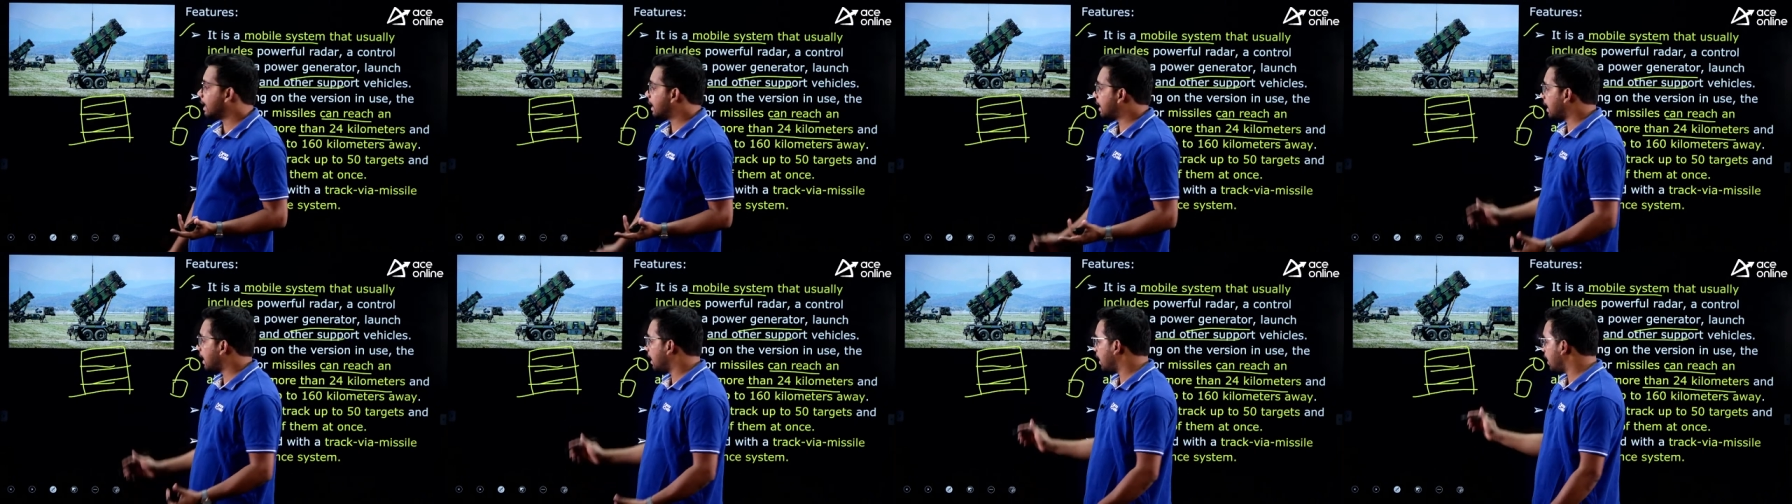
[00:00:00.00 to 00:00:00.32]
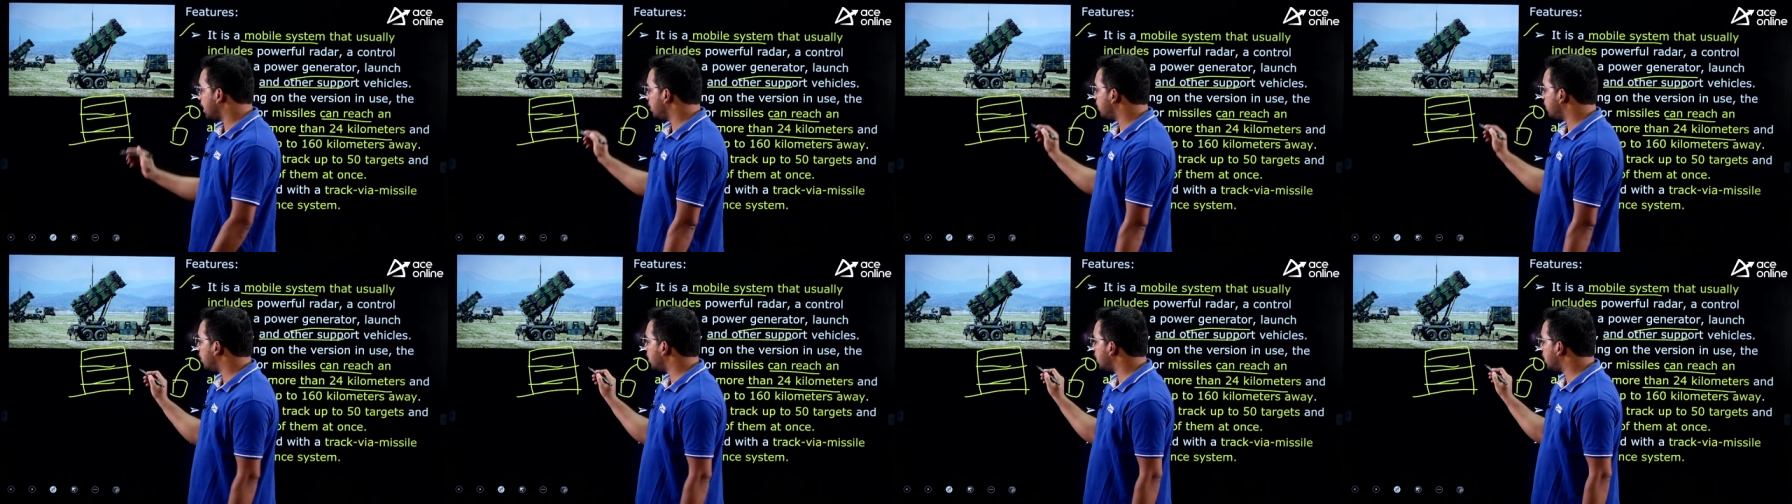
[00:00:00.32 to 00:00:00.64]
Can
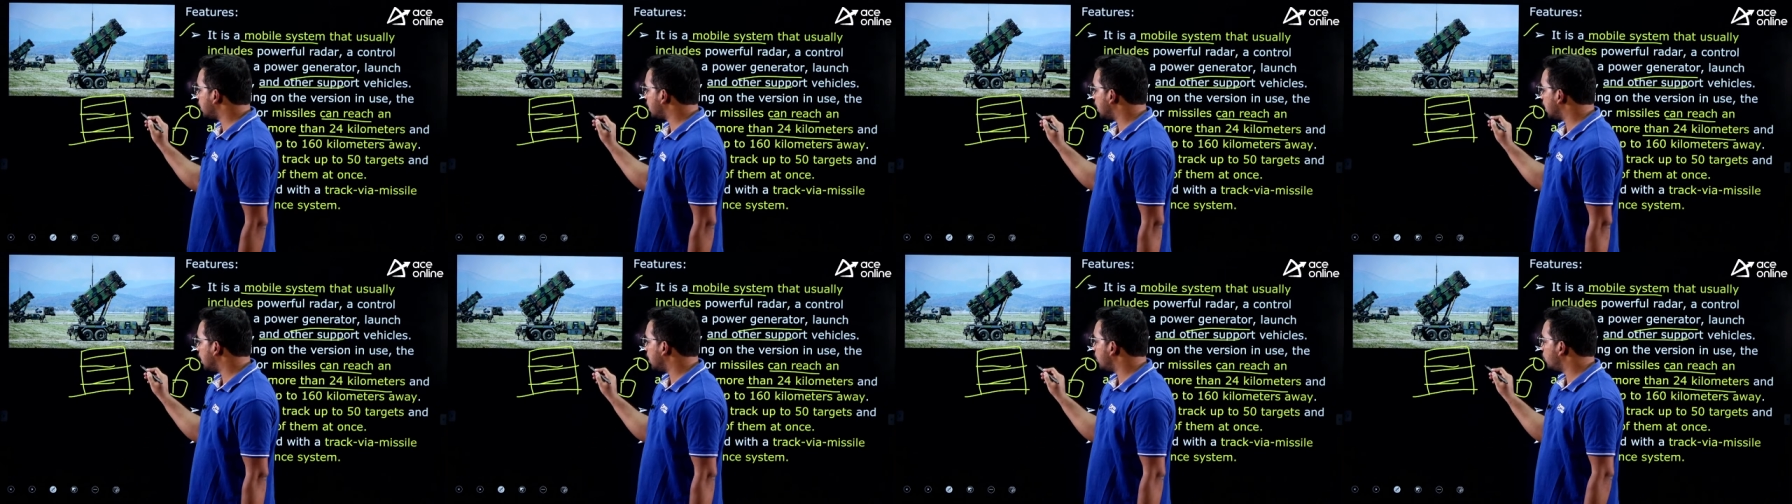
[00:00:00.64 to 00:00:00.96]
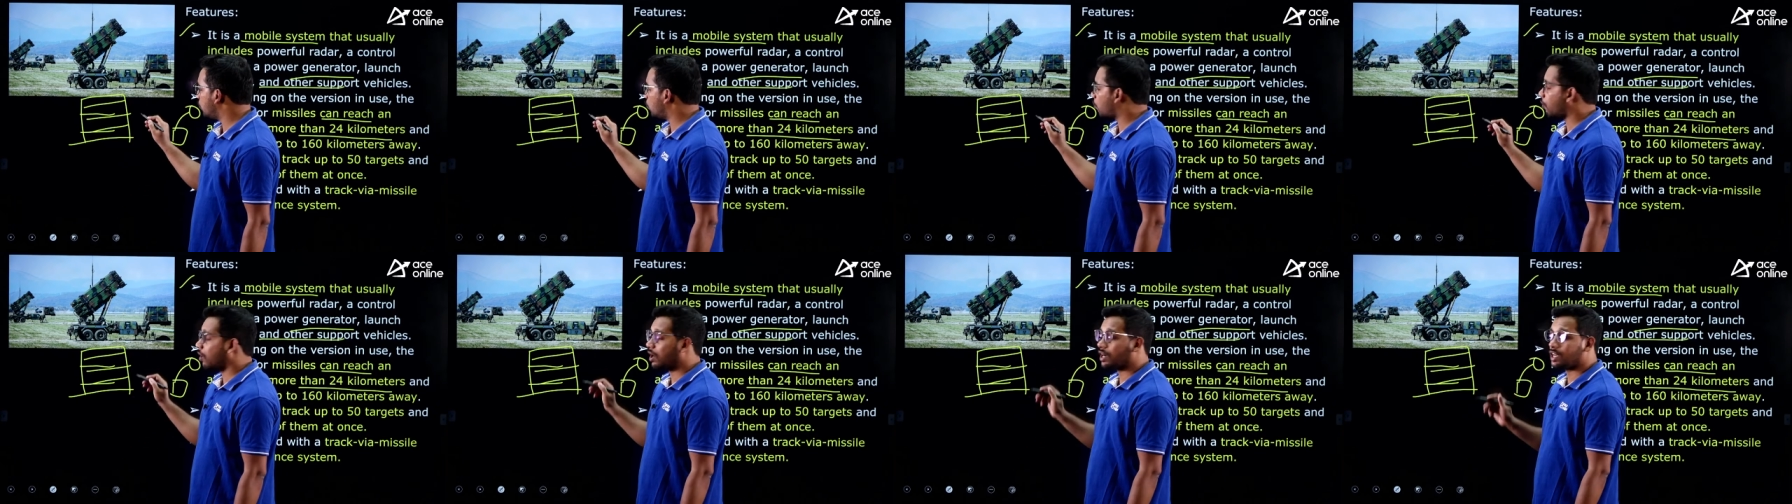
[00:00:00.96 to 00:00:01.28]
anyone tell
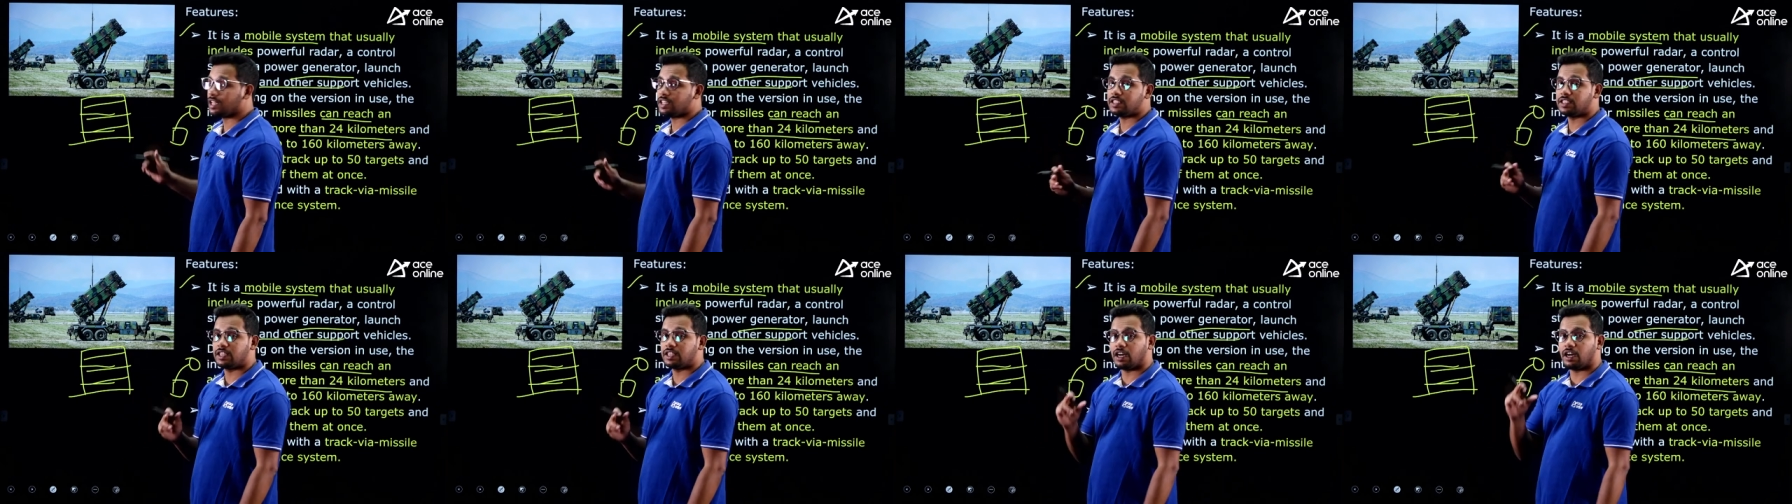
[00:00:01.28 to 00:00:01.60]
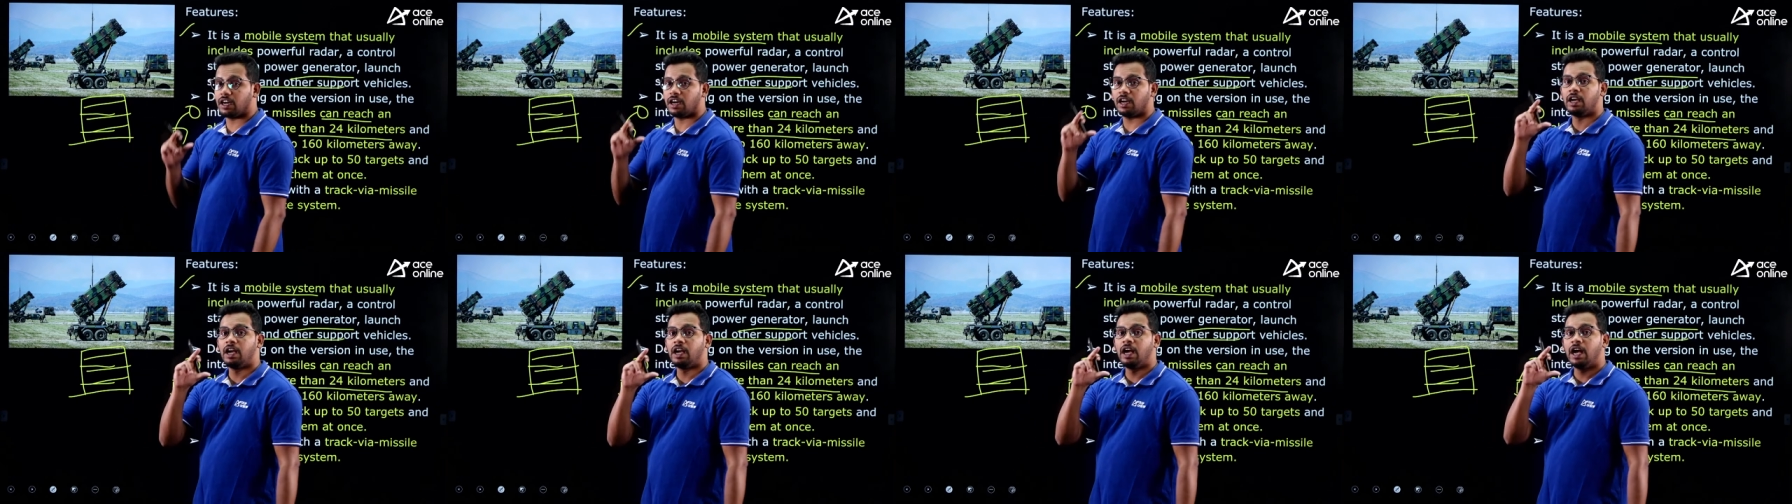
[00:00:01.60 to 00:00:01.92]
what is
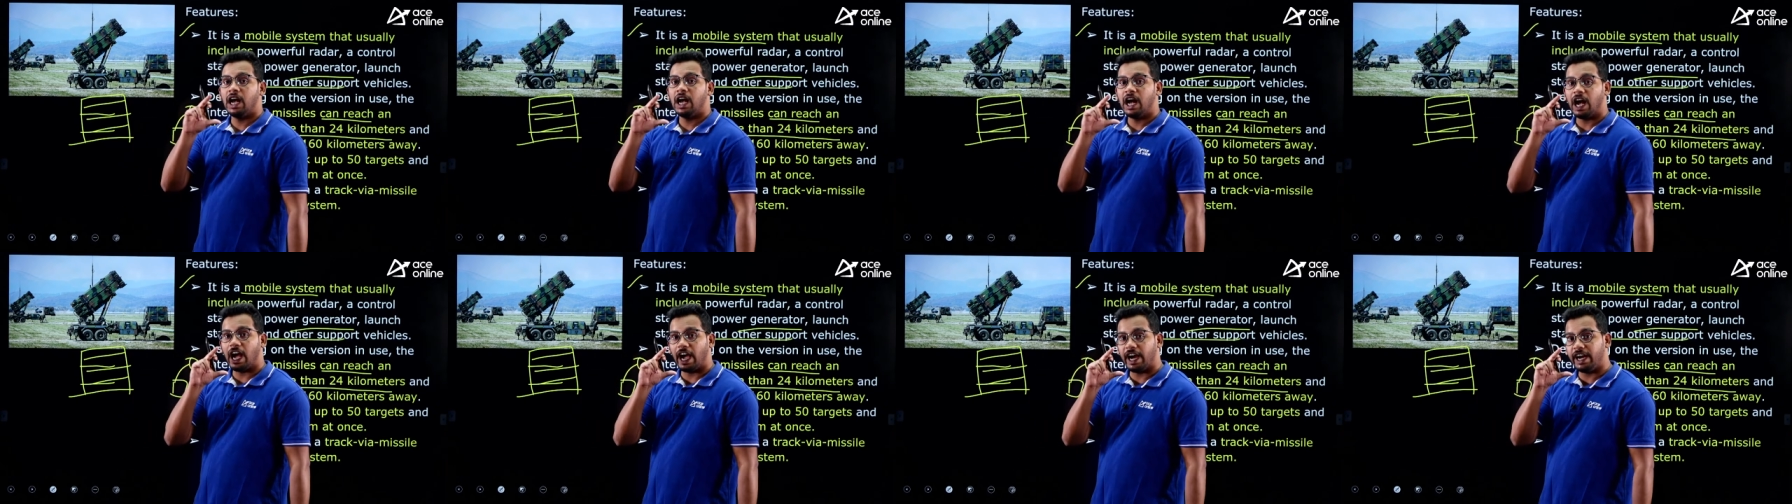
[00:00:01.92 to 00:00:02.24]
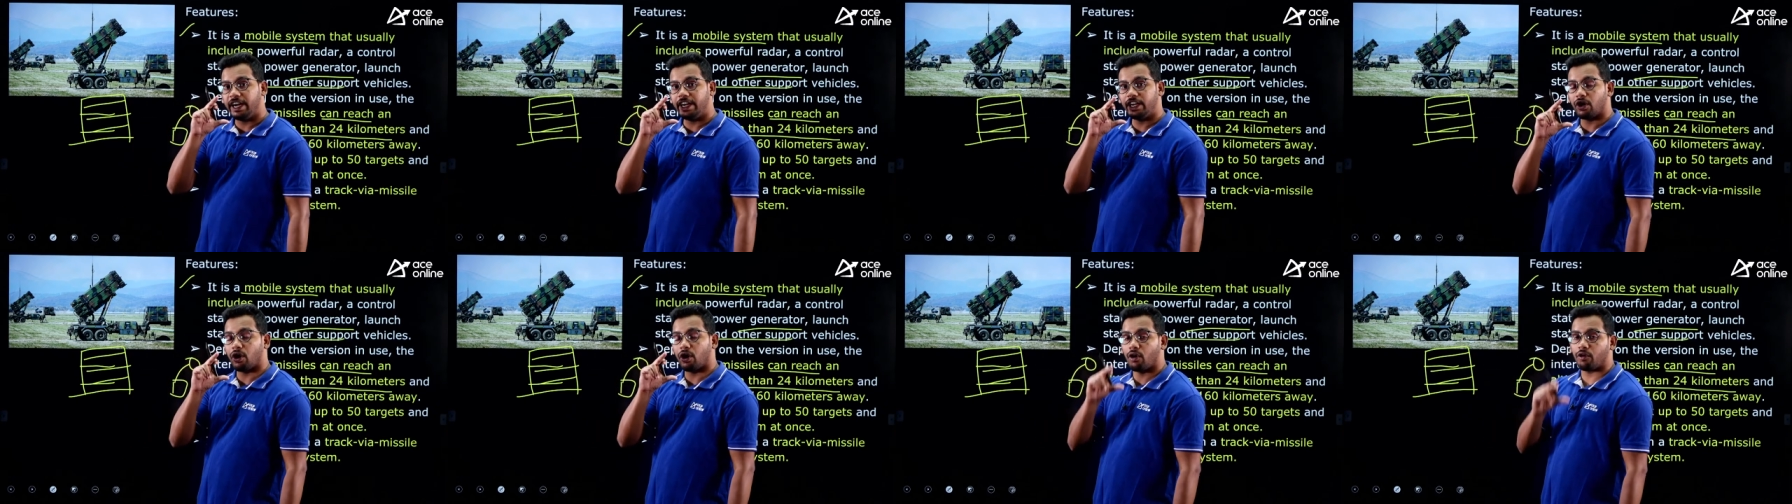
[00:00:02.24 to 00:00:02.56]
the
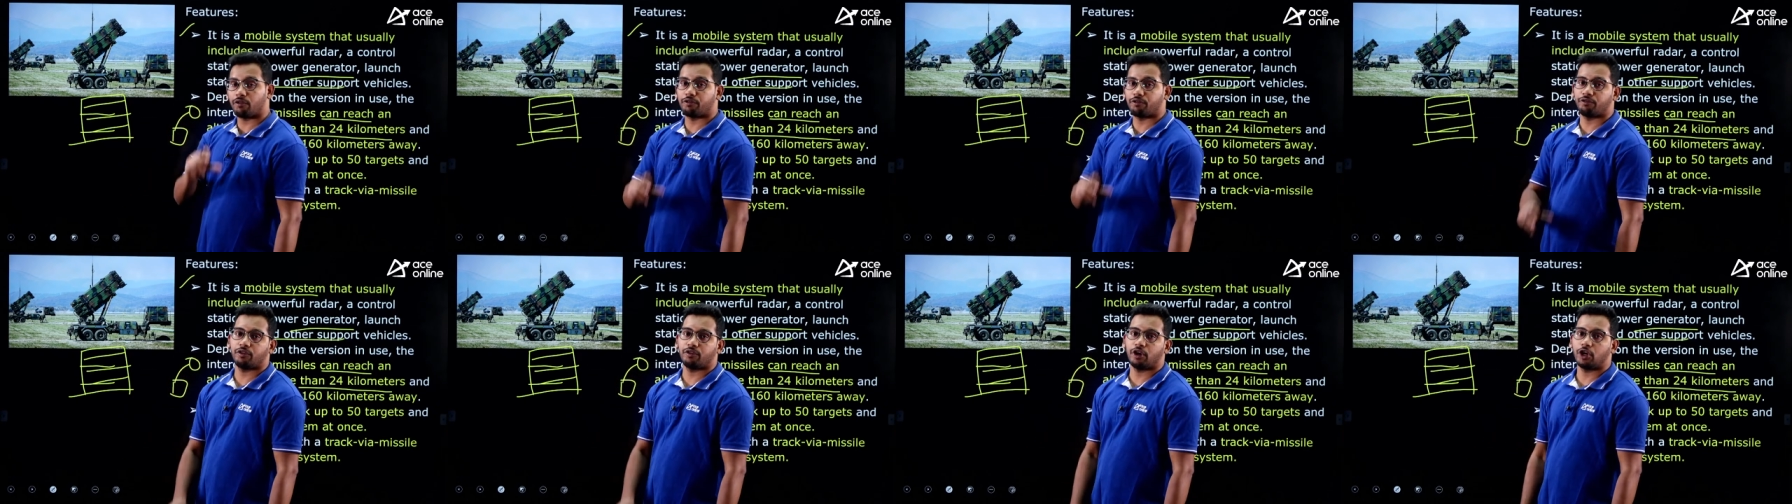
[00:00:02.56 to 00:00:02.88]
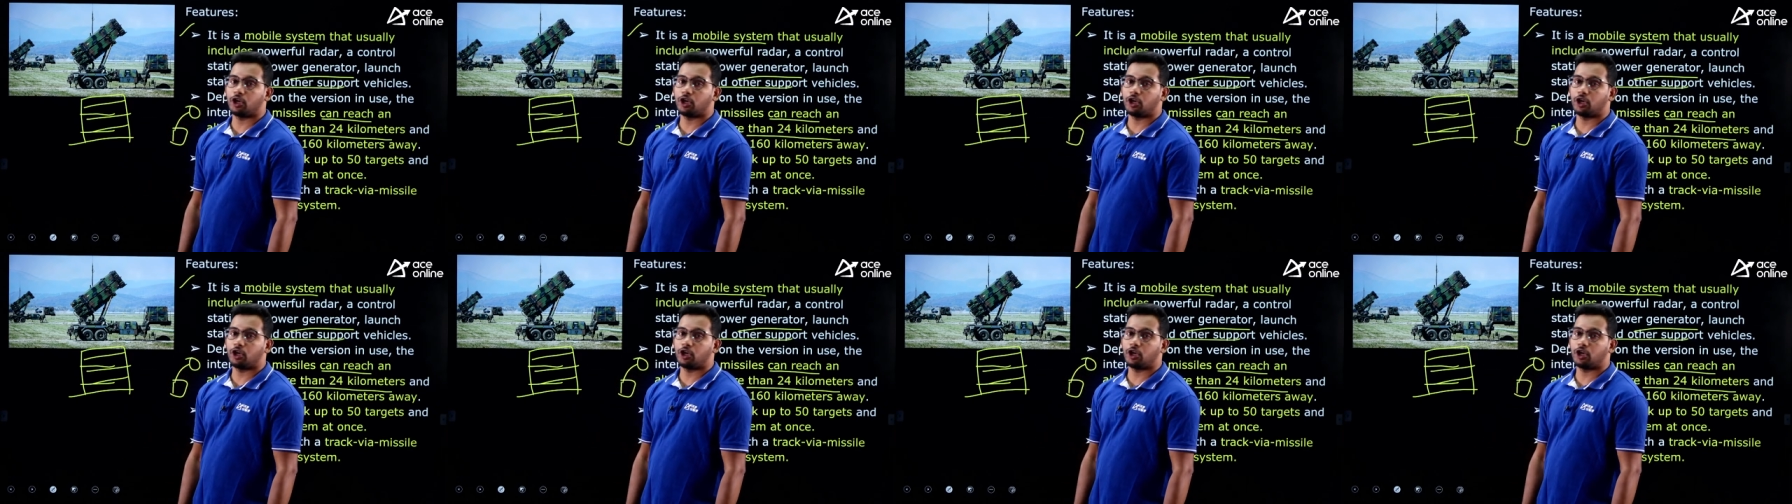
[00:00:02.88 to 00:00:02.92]
height of